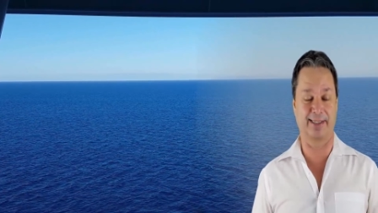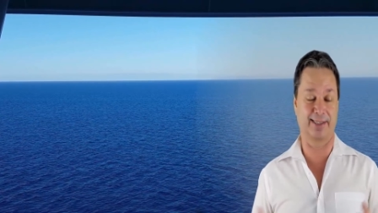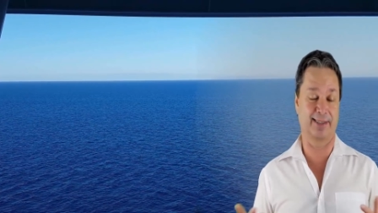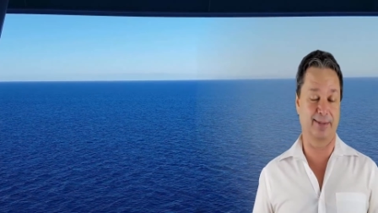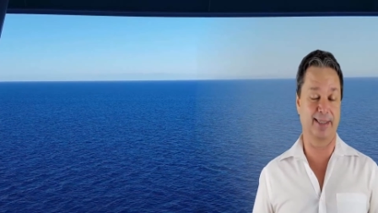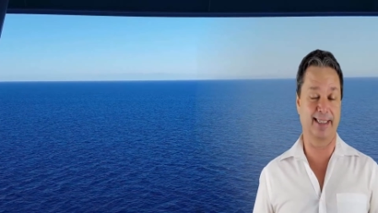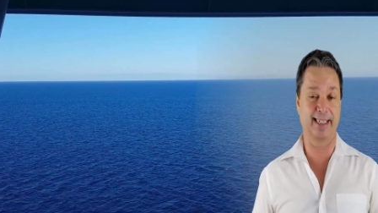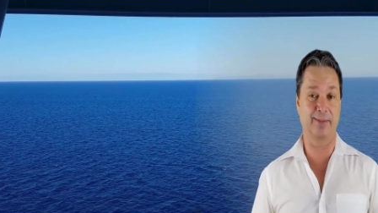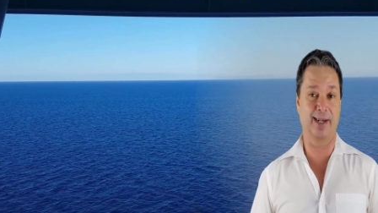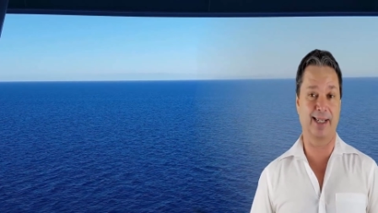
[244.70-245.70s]
so I really
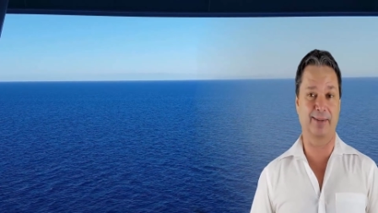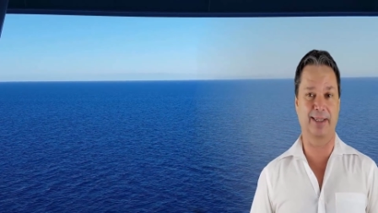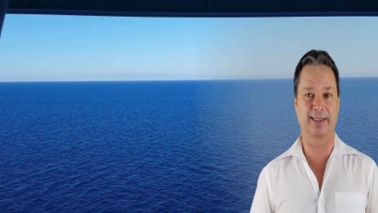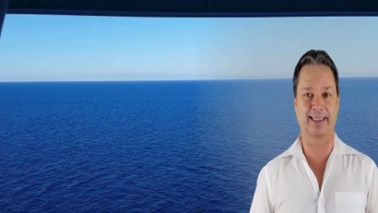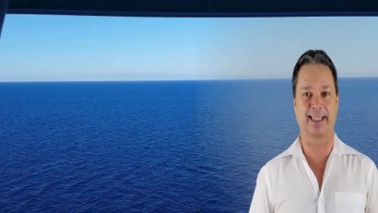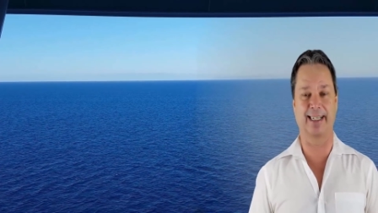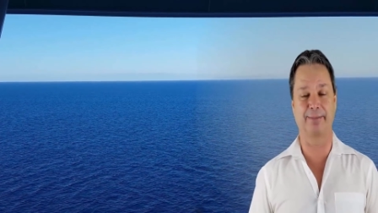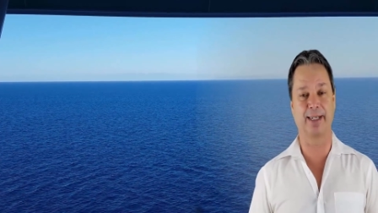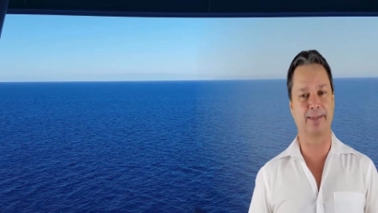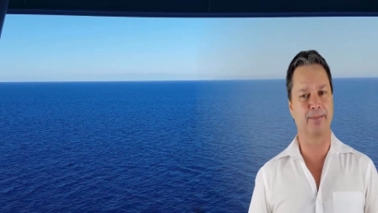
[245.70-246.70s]
didn't want to go outside.
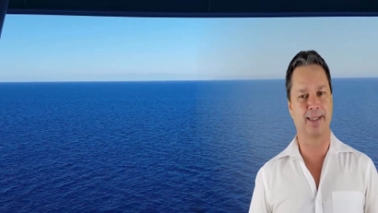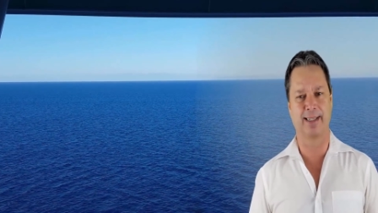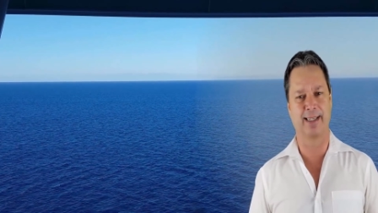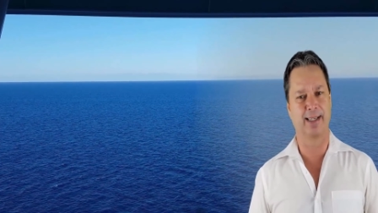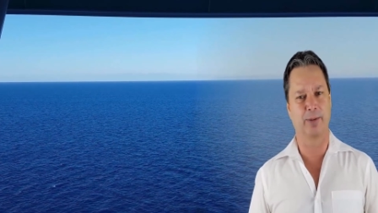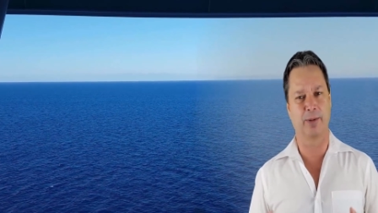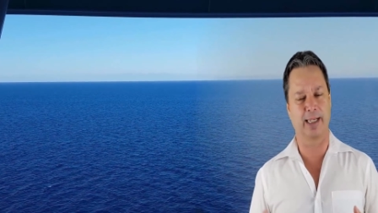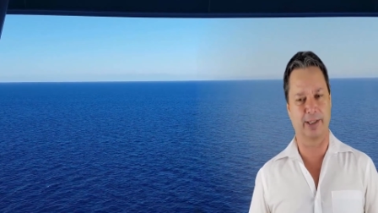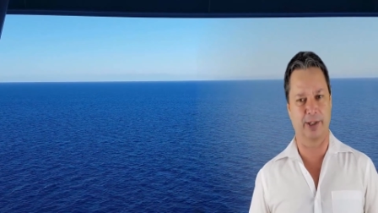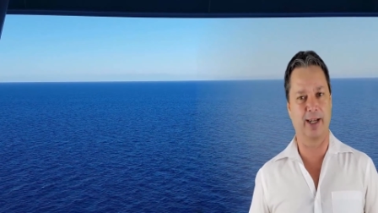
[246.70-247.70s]
But when
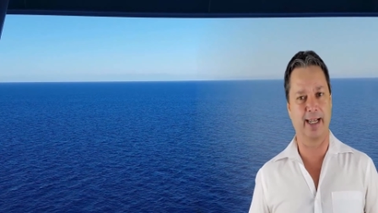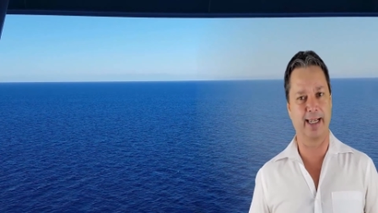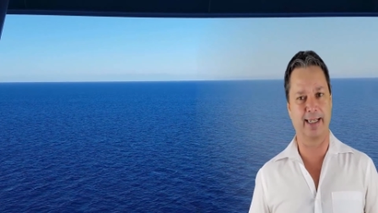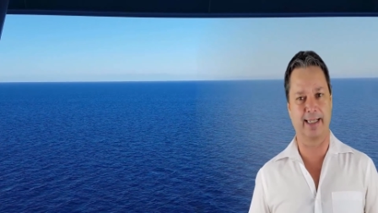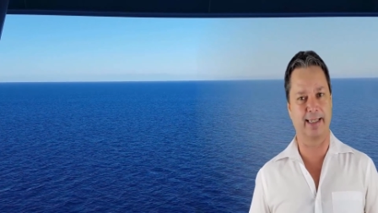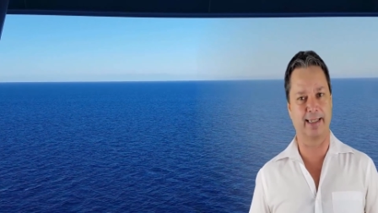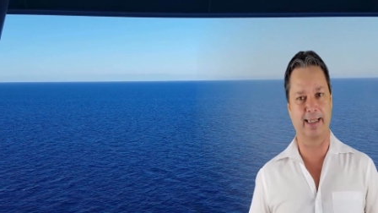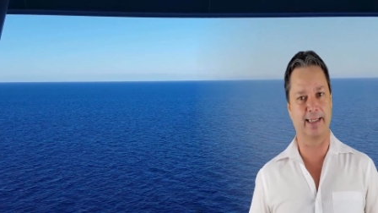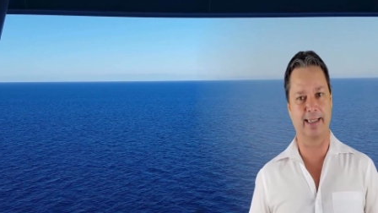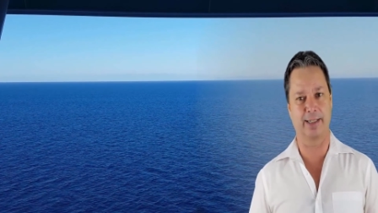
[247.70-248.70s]
I tried, it,
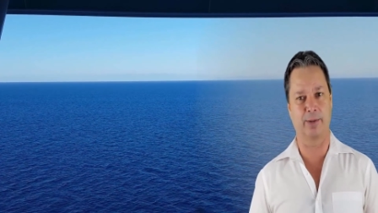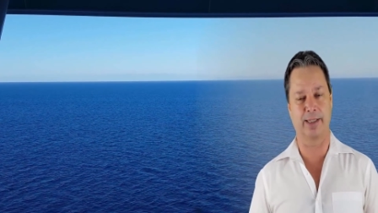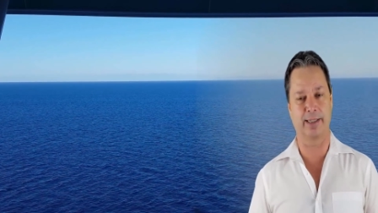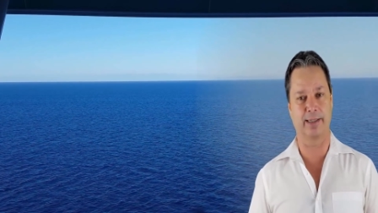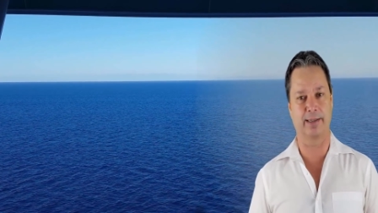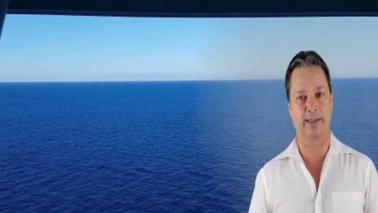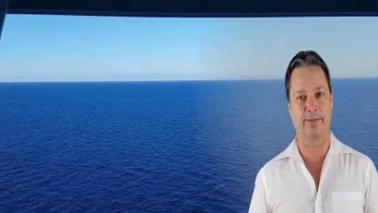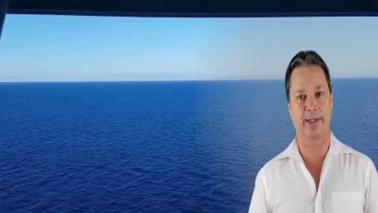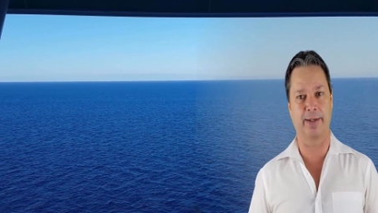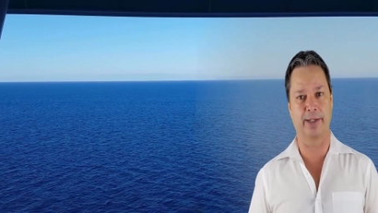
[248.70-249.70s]
it just wasn't a
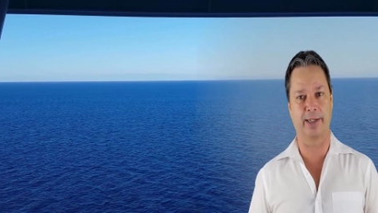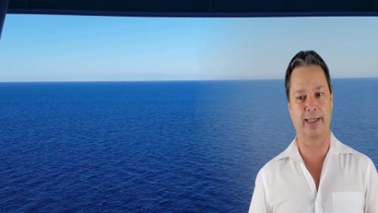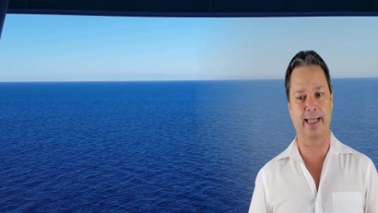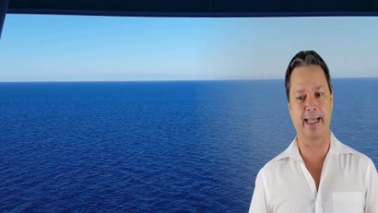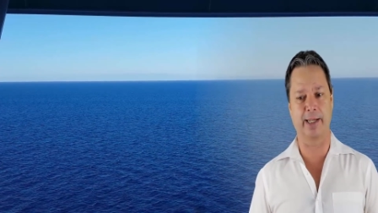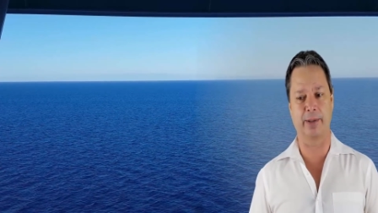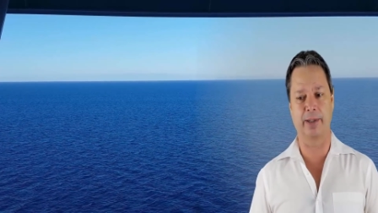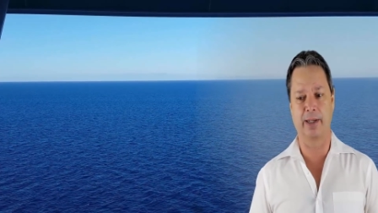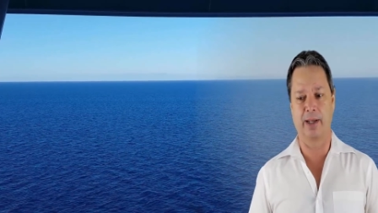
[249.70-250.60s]
very good layout.